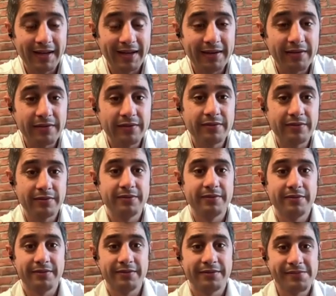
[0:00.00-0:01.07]

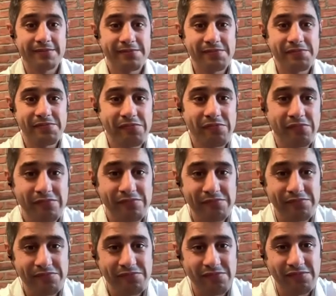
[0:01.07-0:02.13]

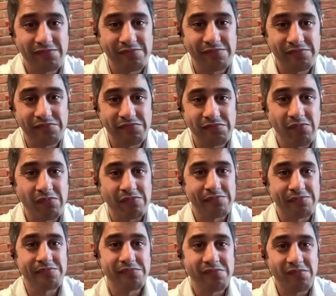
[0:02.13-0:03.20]

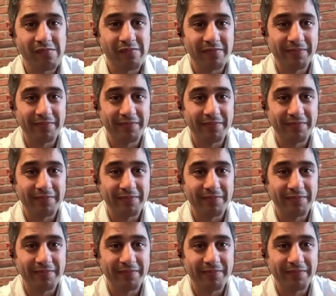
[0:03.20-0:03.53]
The person shown says nothing.